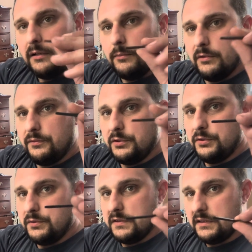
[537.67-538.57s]
But if you
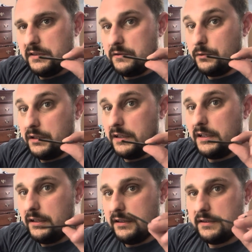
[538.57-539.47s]
use it this way,
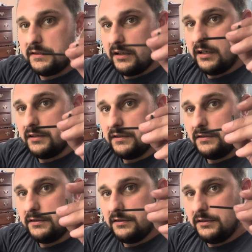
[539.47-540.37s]
it's hard to,
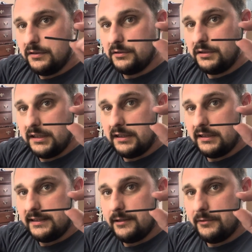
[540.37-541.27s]
you can't get
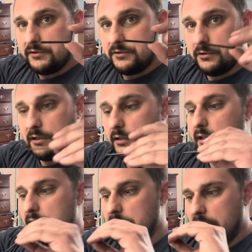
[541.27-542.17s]
that much torque on it.